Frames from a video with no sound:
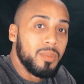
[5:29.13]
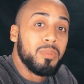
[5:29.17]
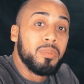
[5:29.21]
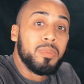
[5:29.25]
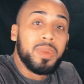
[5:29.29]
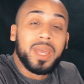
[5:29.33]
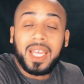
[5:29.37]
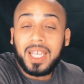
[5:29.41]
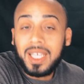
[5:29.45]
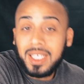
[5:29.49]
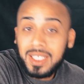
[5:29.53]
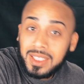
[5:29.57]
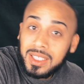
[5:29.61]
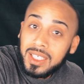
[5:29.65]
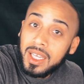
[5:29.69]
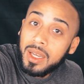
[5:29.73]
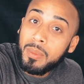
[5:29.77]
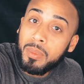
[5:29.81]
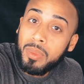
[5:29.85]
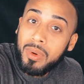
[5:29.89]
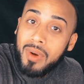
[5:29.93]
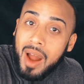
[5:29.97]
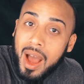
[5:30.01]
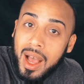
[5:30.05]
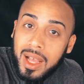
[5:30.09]
beiging
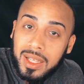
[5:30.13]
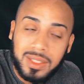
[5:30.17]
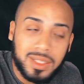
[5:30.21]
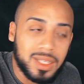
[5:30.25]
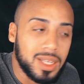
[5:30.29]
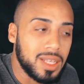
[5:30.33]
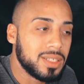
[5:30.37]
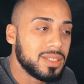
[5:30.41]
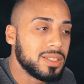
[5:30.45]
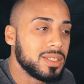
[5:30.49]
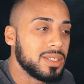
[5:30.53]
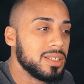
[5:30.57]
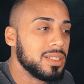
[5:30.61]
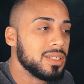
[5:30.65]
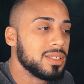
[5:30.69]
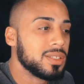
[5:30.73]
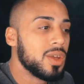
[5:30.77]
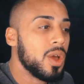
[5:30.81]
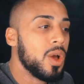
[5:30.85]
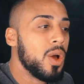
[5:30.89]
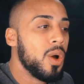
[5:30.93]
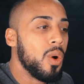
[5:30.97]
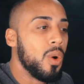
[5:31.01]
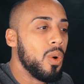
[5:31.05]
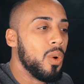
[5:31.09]
processes,
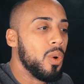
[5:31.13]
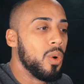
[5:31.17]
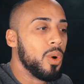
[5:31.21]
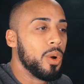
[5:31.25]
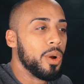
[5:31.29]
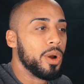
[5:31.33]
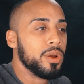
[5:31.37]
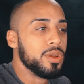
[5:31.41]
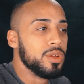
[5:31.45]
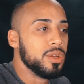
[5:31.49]
or,